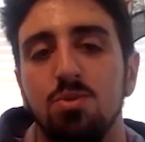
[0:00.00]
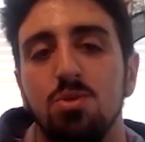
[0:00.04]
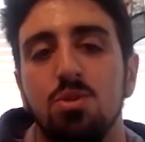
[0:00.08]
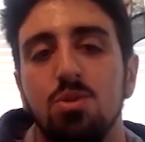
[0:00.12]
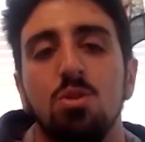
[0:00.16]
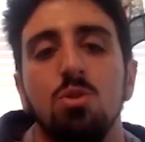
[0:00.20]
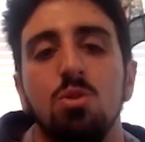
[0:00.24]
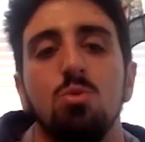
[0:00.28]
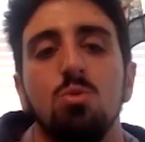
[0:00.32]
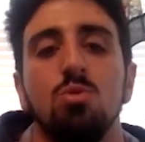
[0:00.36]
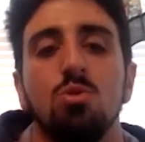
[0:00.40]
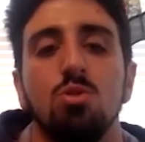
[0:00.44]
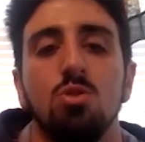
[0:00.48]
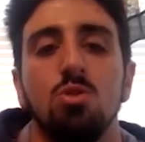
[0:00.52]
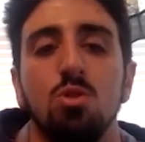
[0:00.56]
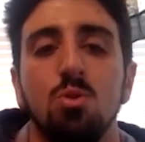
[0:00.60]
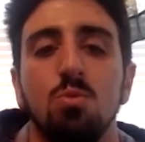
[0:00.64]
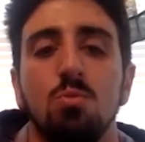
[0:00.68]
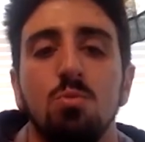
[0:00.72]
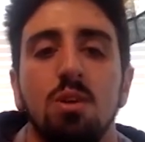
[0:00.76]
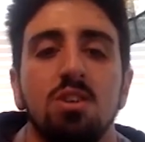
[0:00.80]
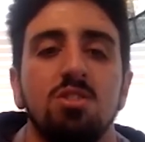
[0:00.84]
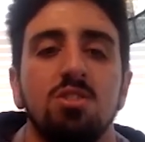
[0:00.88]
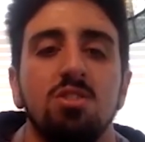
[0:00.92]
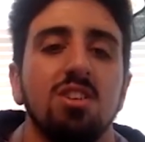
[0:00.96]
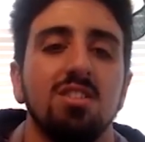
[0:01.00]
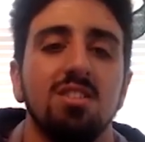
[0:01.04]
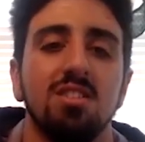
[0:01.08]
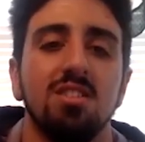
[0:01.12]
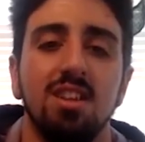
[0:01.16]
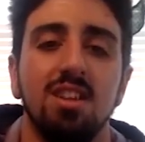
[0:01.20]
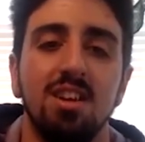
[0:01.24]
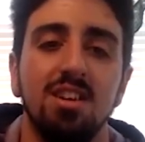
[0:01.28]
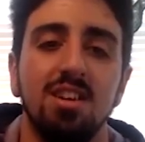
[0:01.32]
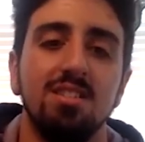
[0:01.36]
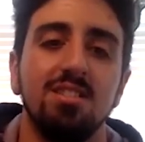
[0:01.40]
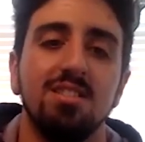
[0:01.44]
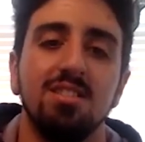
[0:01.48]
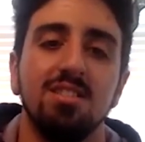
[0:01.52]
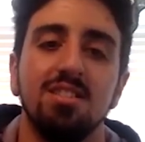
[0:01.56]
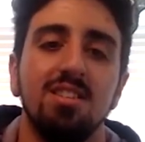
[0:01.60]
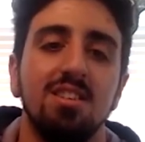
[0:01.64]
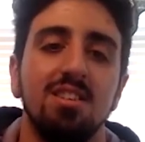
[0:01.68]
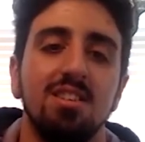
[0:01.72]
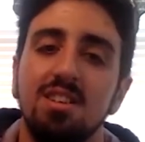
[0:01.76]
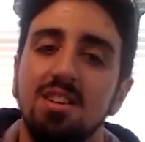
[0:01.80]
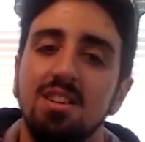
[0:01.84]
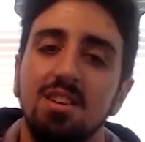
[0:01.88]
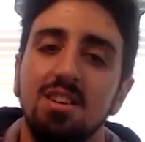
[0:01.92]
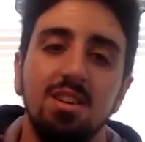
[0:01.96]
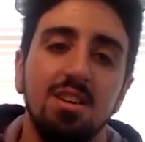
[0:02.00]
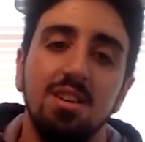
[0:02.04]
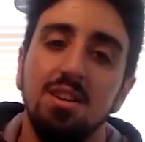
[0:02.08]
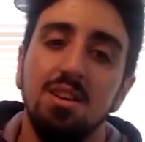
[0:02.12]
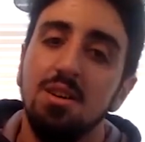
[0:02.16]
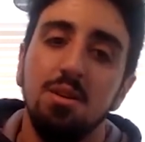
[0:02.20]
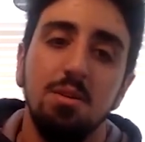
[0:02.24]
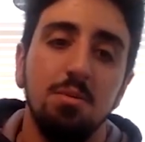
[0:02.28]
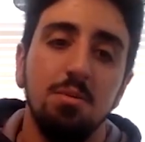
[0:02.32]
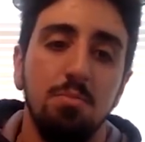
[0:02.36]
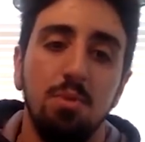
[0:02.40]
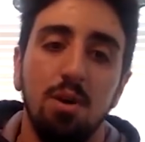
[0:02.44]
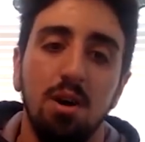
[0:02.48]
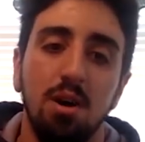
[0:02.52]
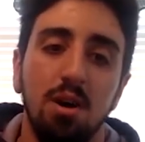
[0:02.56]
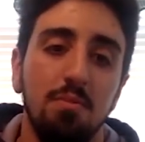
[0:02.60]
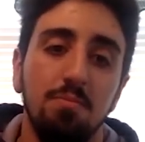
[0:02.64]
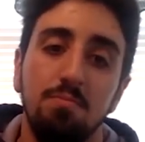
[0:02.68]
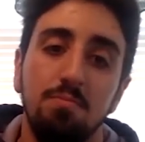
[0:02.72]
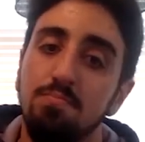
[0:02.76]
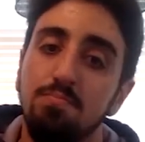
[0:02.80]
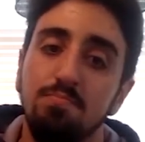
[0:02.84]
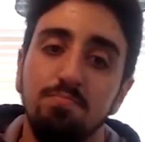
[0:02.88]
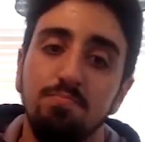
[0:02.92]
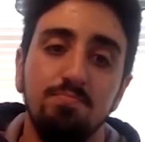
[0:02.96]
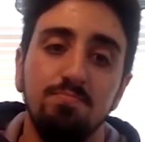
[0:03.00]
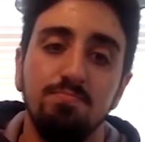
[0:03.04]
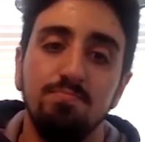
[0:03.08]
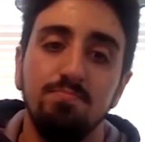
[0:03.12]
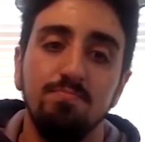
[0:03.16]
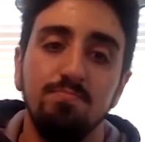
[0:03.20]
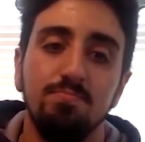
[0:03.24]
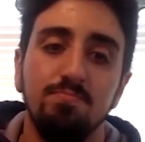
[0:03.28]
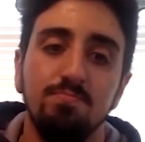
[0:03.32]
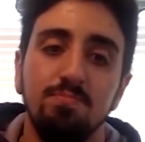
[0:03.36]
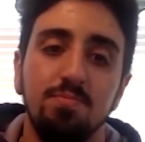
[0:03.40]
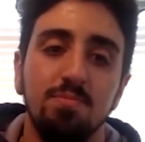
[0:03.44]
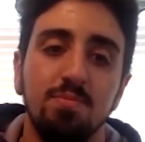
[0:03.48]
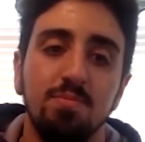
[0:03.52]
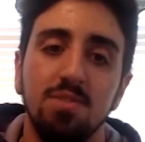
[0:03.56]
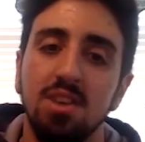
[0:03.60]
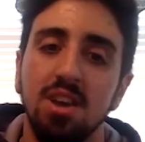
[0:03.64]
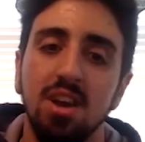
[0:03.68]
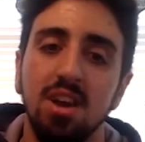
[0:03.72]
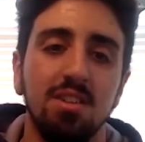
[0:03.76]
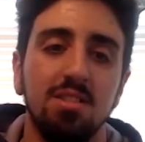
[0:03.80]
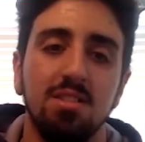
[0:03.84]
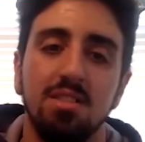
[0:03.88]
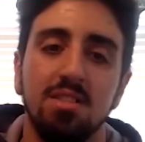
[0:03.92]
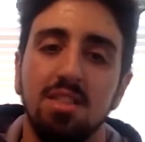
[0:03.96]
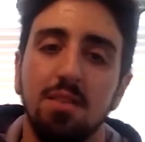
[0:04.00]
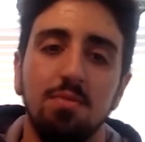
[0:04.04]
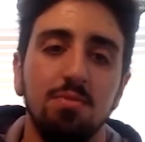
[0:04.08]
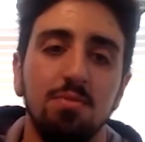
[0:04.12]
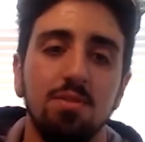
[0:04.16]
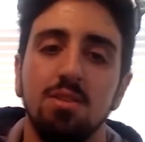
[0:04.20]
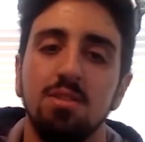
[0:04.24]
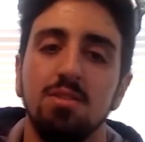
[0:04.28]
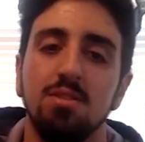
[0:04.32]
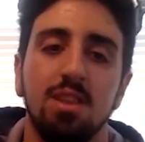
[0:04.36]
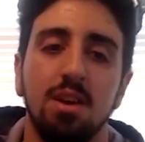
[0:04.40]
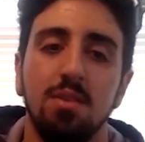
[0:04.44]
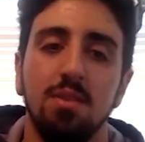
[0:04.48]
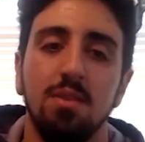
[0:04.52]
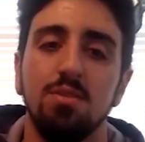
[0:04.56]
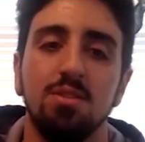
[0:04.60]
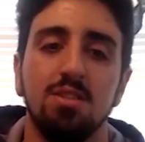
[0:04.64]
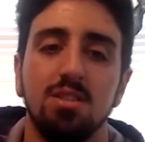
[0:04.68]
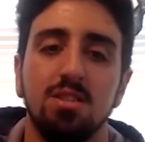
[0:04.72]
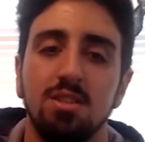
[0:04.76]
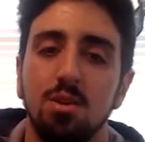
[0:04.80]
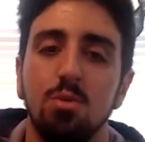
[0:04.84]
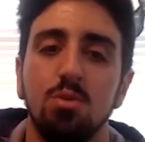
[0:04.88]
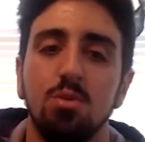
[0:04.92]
do too much as it is. But yeah, definitely, definitely still would